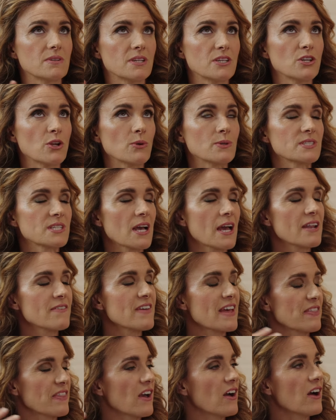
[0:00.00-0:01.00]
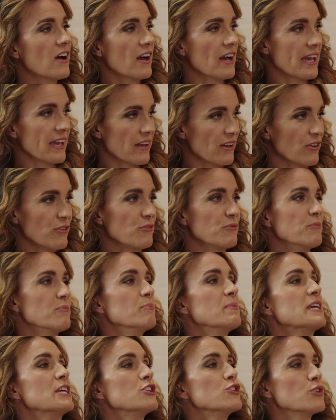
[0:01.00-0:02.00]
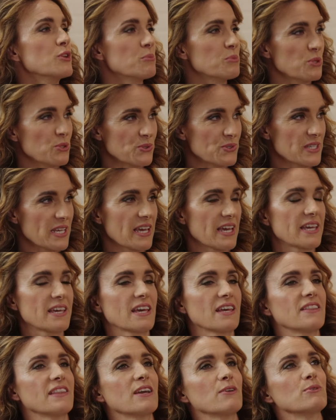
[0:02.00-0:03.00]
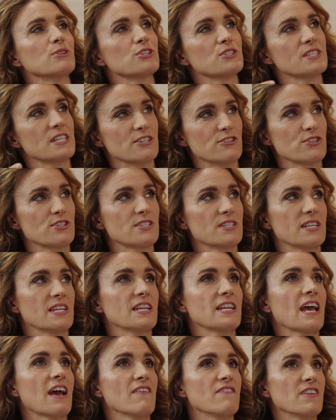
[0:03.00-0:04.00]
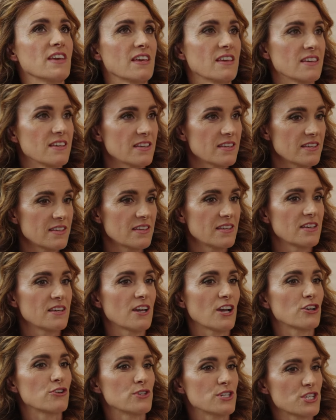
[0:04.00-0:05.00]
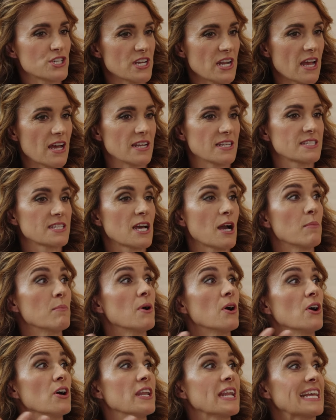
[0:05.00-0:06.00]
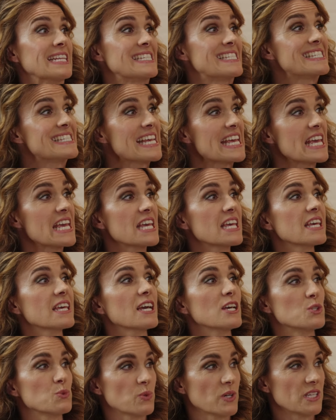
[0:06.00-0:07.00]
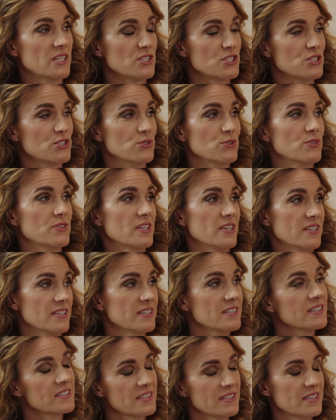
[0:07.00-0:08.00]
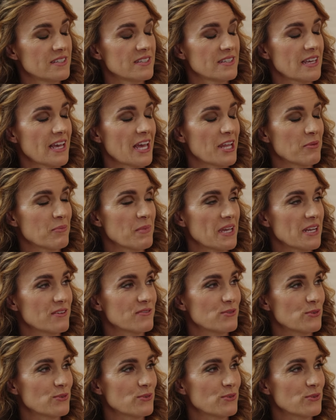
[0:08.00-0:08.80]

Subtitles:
you know, it was kind of at the height of me doing music, and they were just interested in having a Christian artist come on and sing as well as do the animated